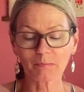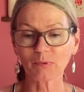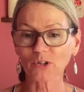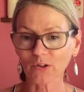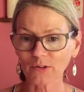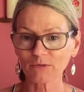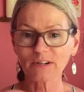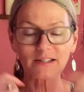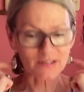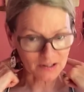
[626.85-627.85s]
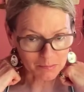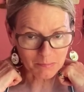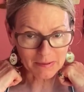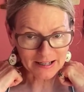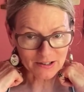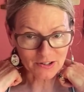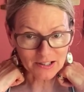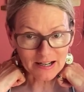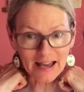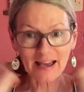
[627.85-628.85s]
put on the wrists or the back of the
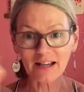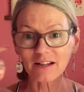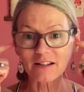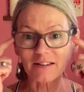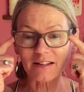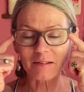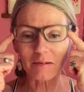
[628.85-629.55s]
neck and the